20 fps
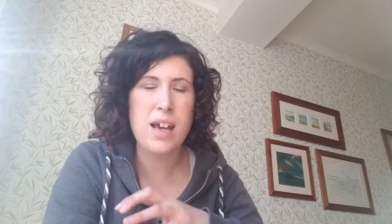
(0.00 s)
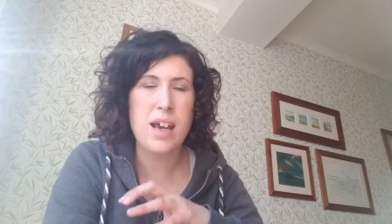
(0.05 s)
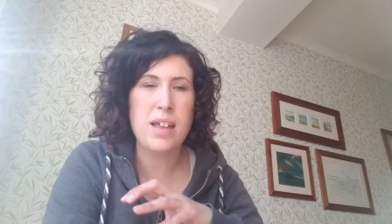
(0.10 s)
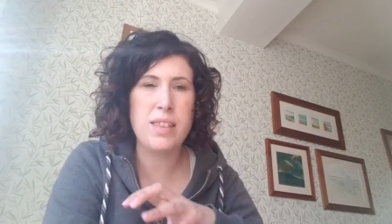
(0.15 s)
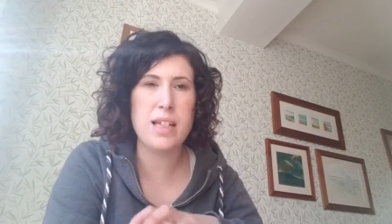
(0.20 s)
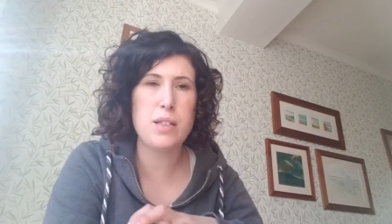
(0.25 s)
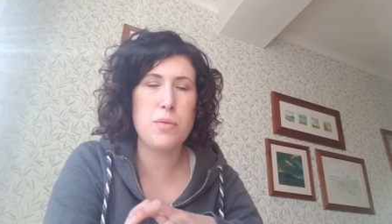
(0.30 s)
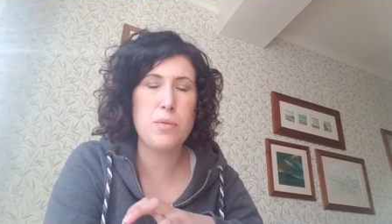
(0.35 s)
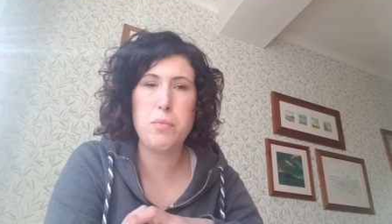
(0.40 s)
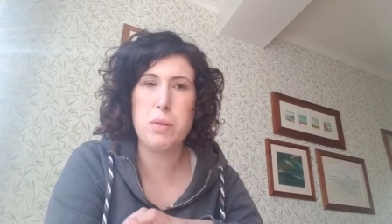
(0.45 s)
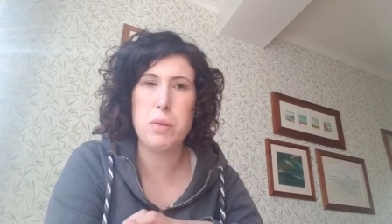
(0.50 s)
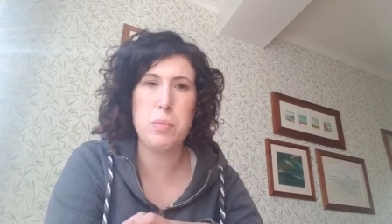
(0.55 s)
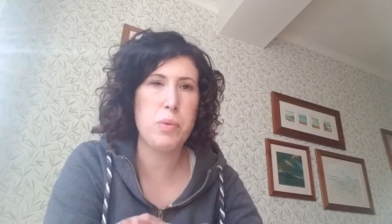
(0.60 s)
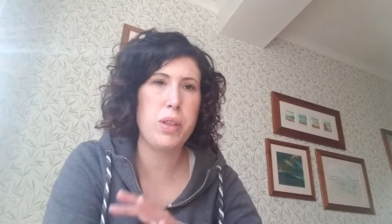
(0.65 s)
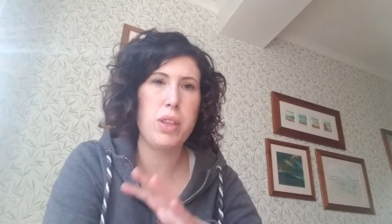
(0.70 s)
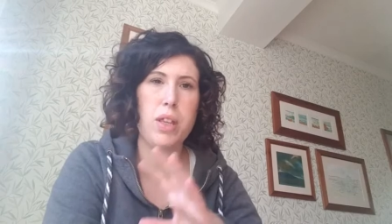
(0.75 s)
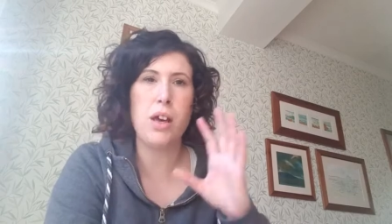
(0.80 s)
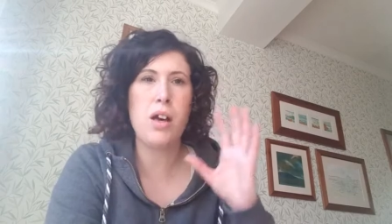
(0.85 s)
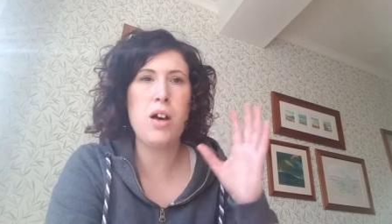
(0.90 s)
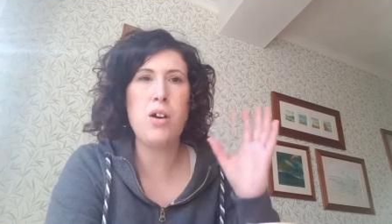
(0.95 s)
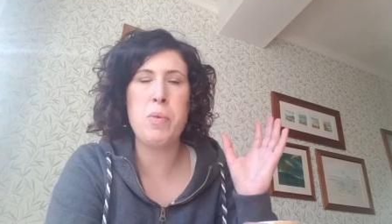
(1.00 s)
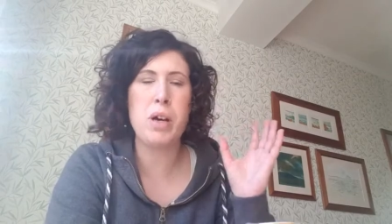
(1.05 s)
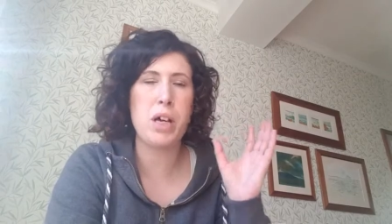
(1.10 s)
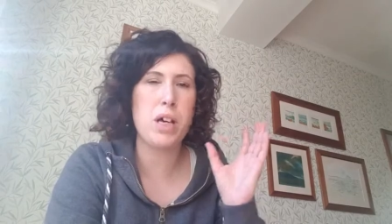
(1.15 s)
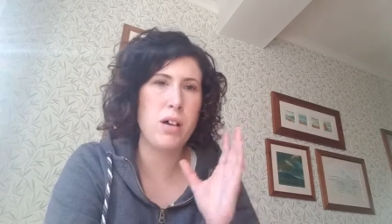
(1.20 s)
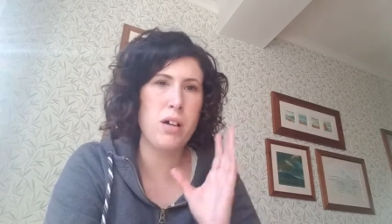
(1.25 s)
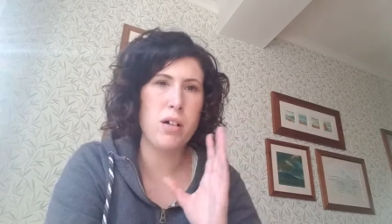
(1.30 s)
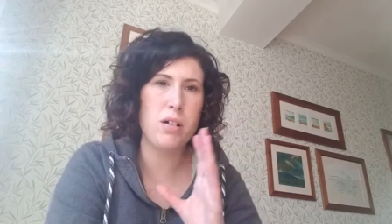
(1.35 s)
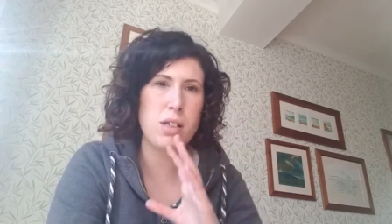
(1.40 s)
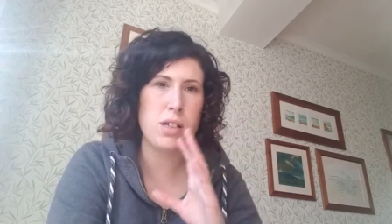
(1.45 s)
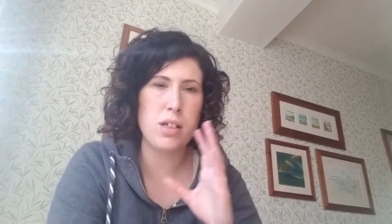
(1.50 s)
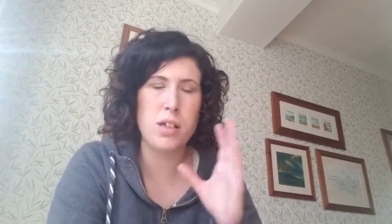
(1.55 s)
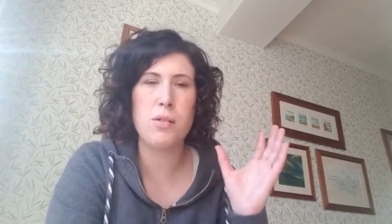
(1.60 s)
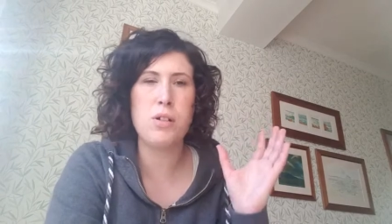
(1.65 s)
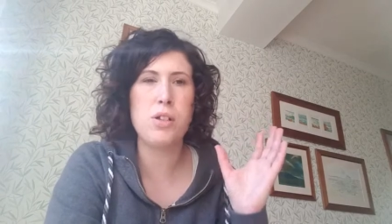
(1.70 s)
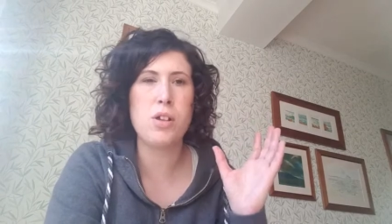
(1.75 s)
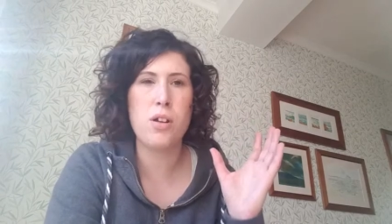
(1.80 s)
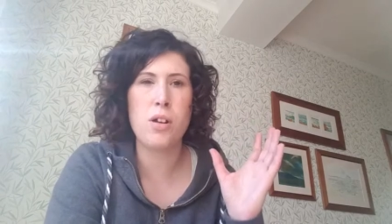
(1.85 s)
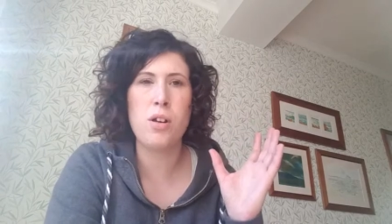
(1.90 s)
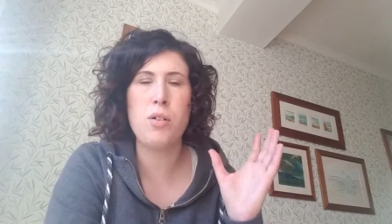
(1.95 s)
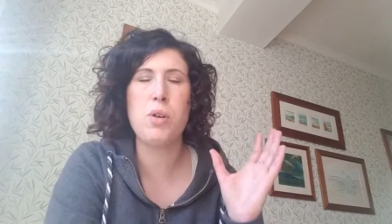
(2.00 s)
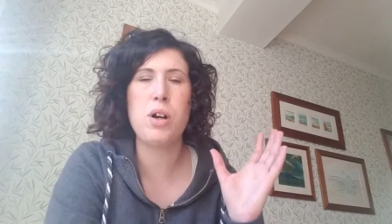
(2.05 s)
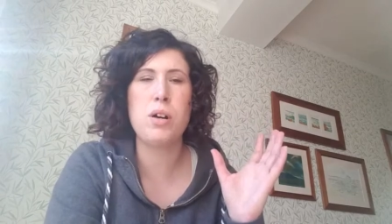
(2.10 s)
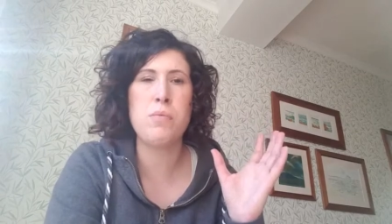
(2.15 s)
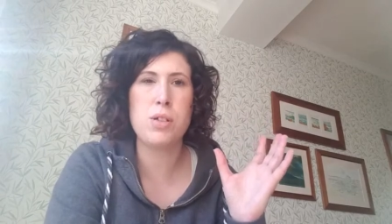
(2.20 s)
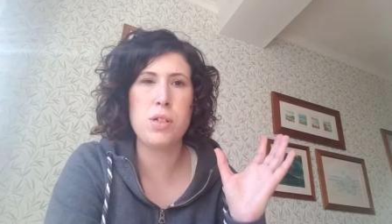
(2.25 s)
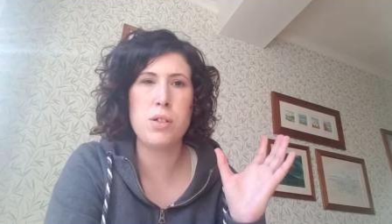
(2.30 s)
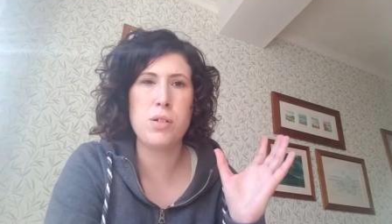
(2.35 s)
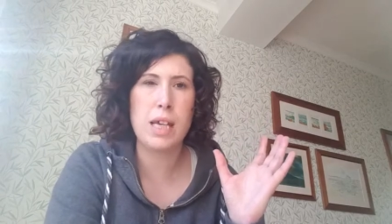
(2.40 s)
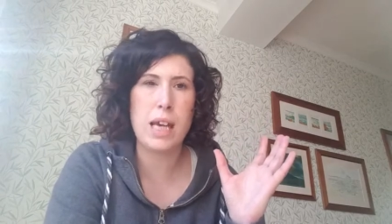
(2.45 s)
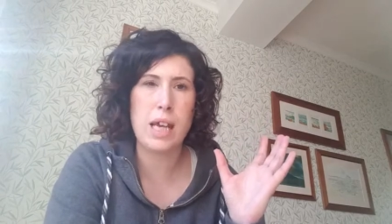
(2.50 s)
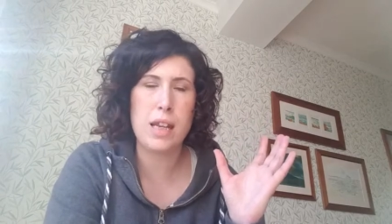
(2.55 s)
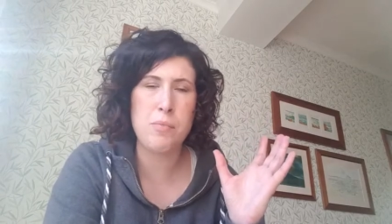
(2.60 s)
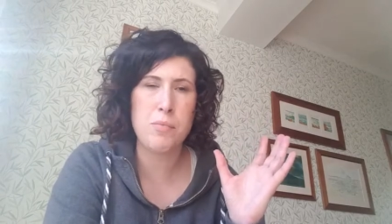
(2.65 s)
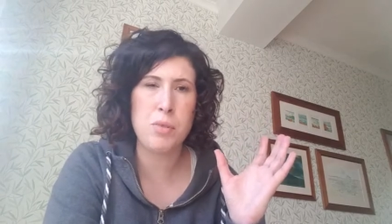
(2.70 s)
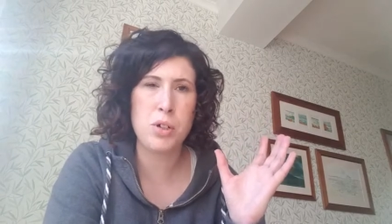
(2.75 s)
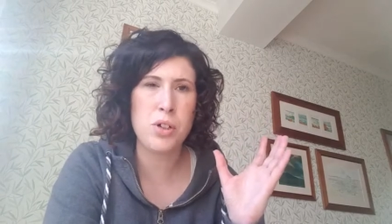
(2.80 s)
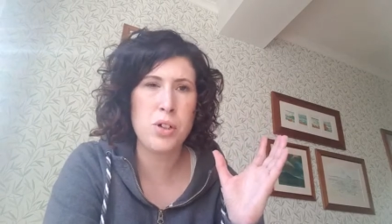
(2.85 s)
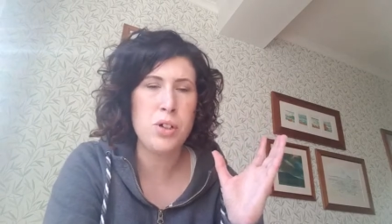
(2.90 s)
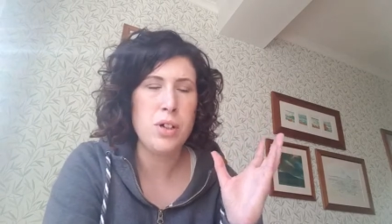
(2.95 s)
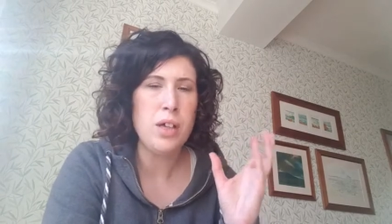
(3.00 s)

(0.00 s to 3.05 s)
And that's when people think, oh my God, I don't know what I'm doing anymore.